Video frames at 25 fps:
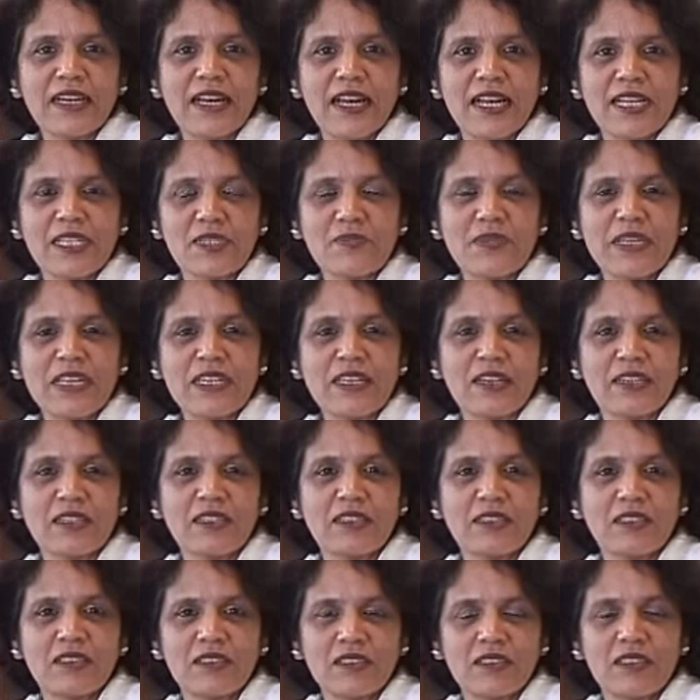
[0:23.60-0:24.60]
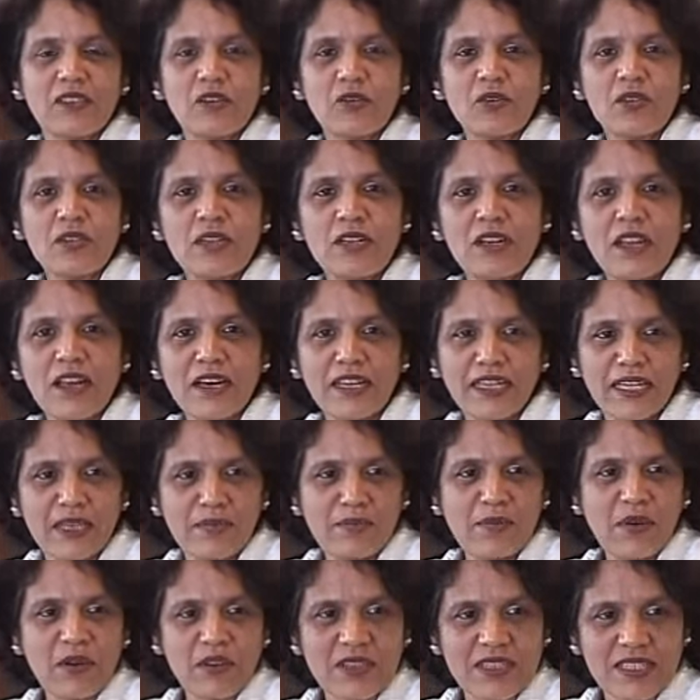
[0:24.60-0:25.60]
year has been a good
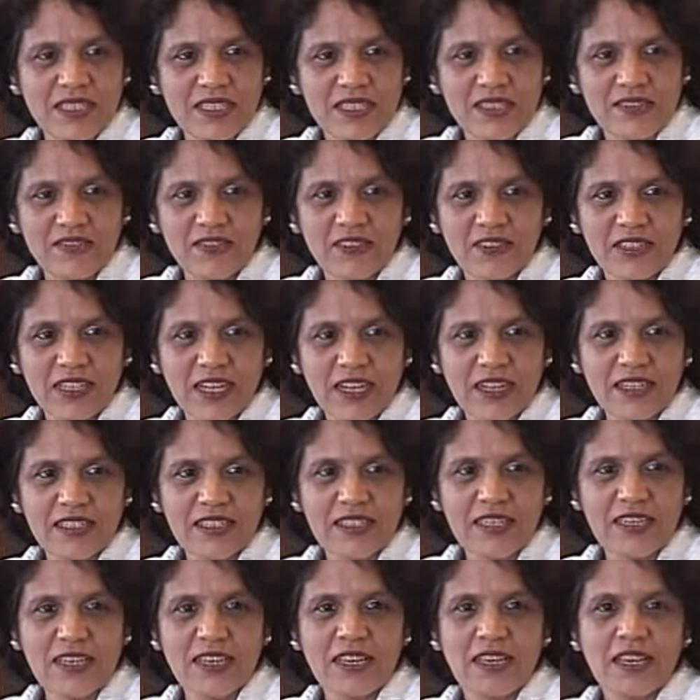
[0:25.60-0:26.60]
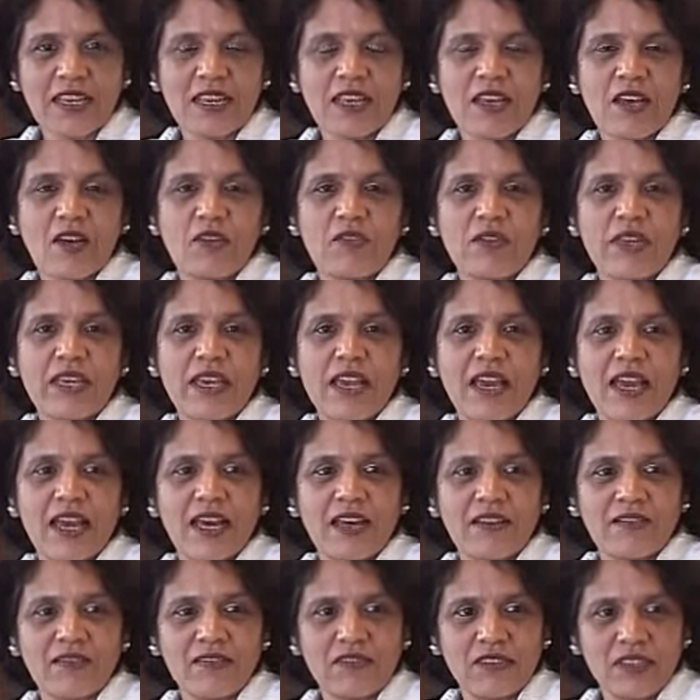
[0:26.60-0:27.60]
learning process for us. We
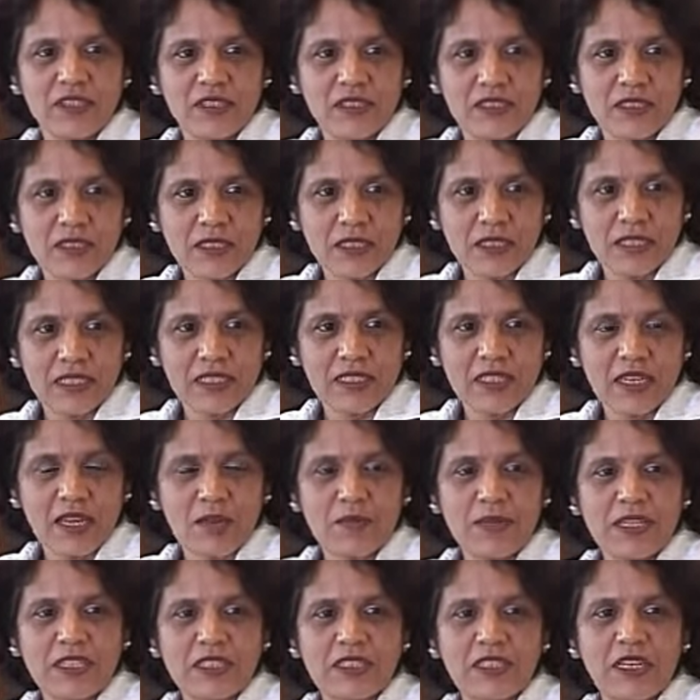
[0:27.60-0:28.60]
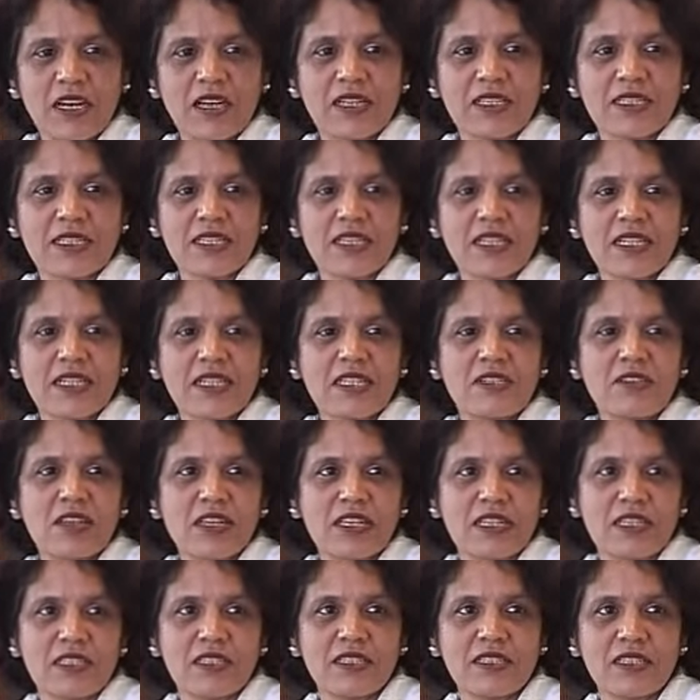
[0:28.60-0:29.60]
have established ourselves,
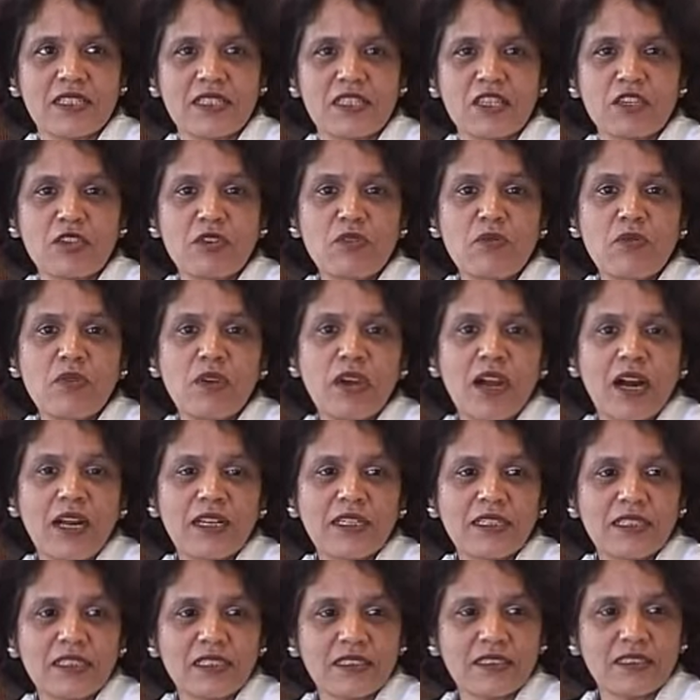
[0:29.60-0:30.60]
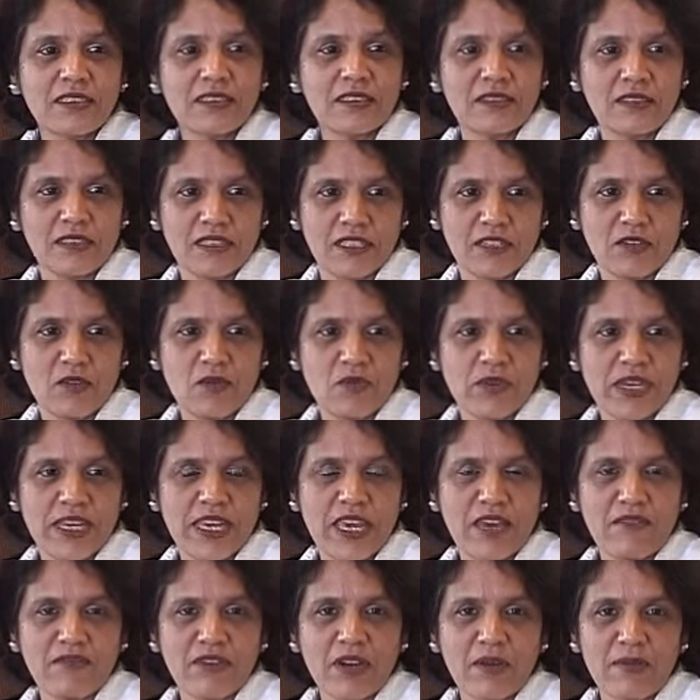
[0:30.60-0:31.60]
and this is a new culture. You know, we
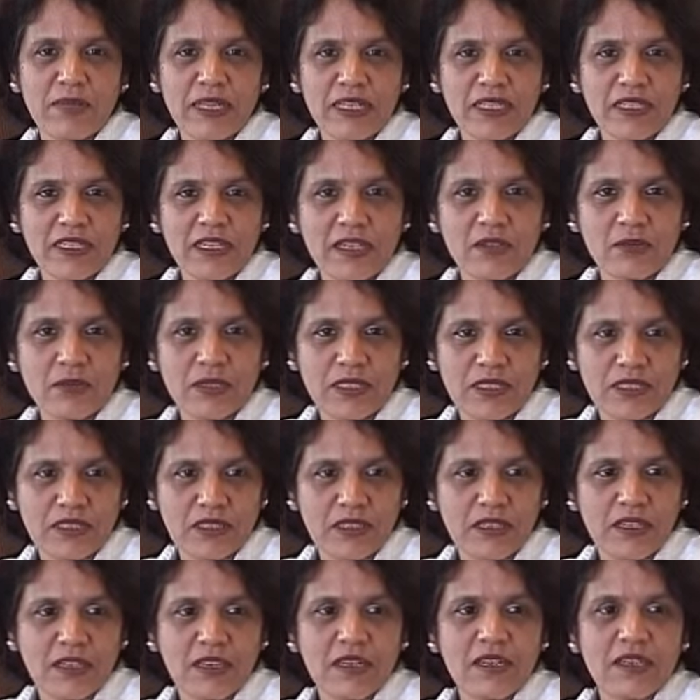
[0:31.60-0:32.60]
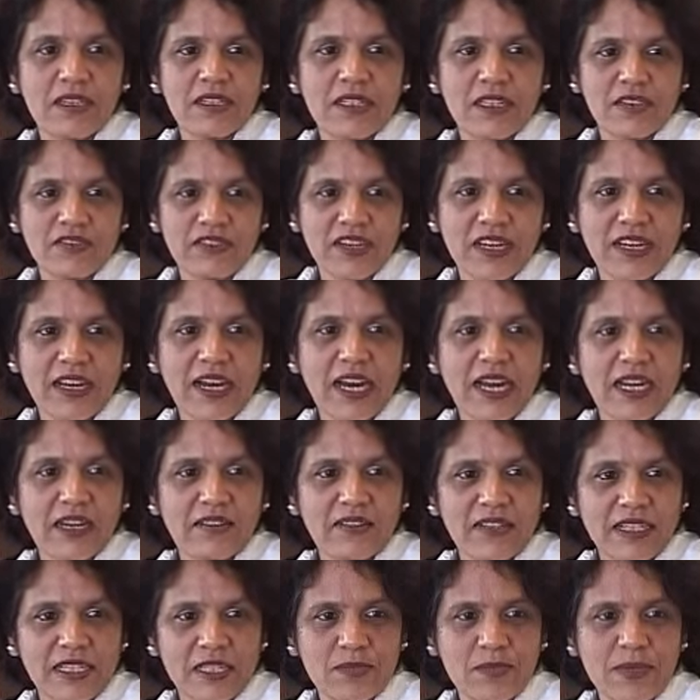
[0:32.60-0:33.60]
came from India with a different
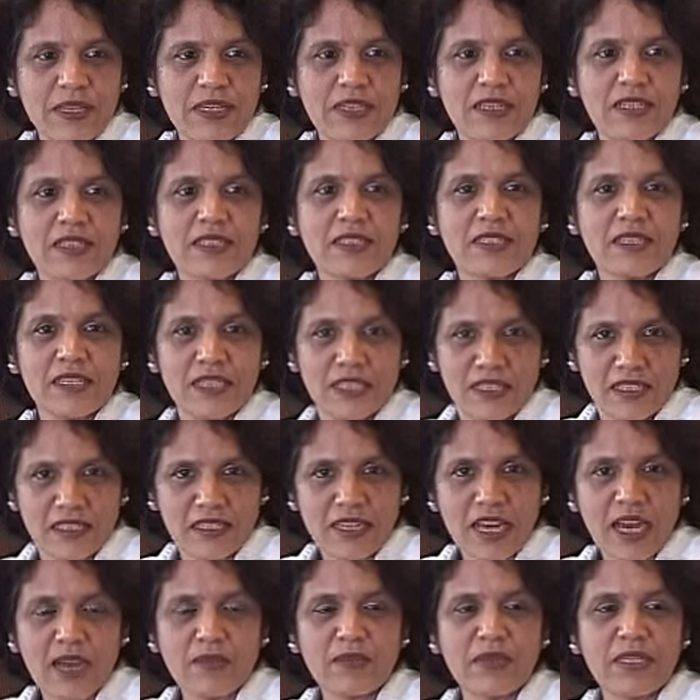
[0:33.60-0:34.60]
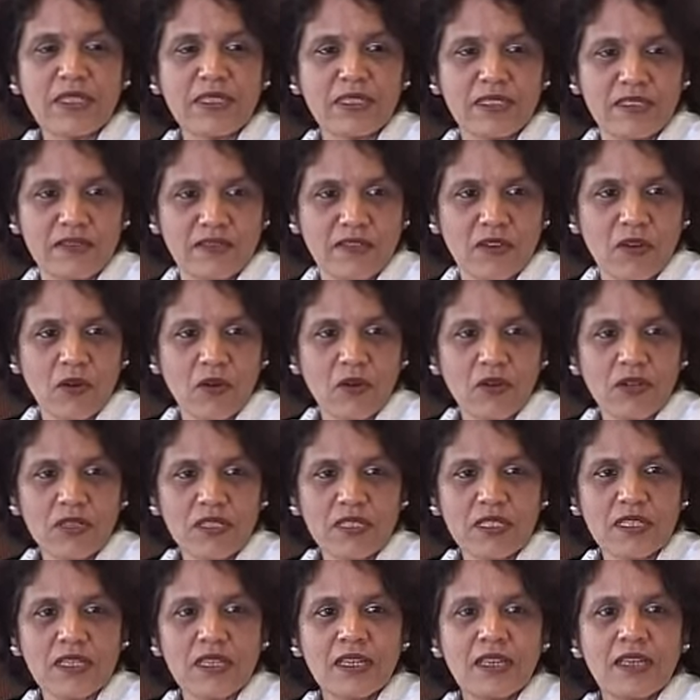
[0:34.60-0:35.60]
kind of experience in diamonds, of
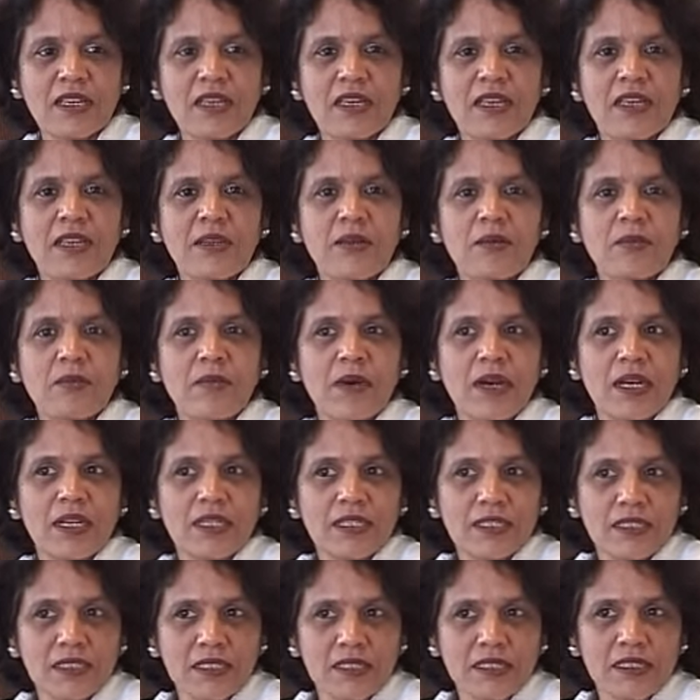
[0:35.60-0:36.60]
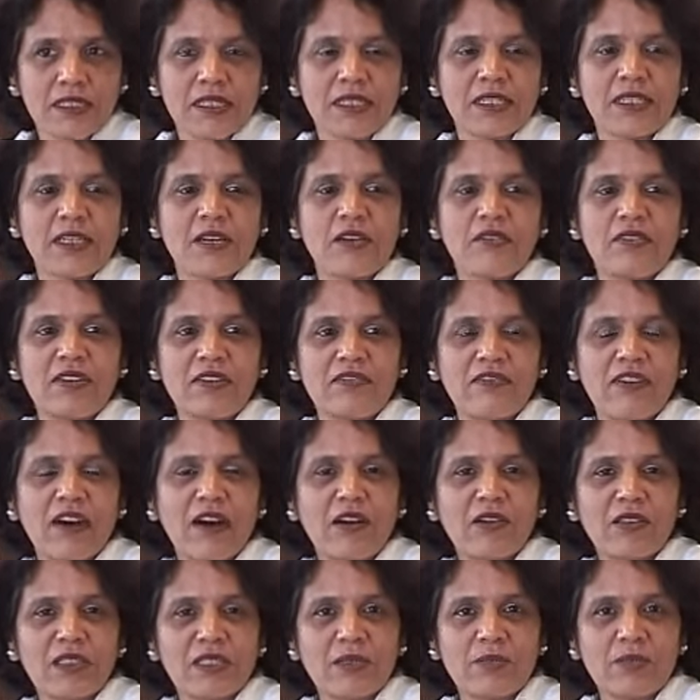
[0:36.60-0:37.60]
course. But here we
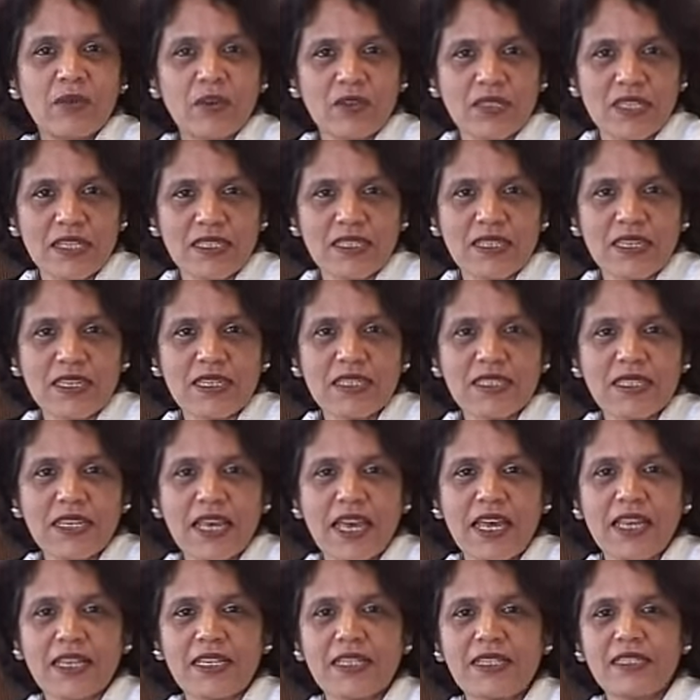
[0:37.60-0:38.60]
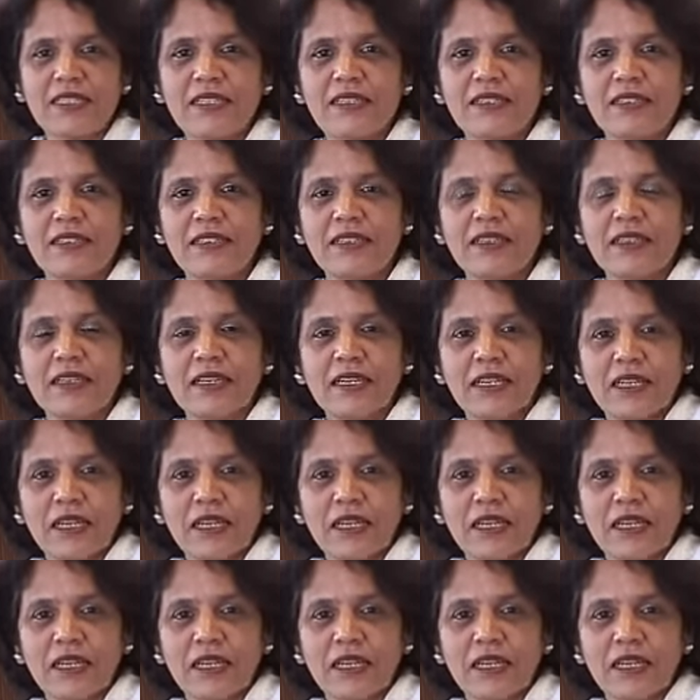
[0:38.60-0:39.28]
found the processes and the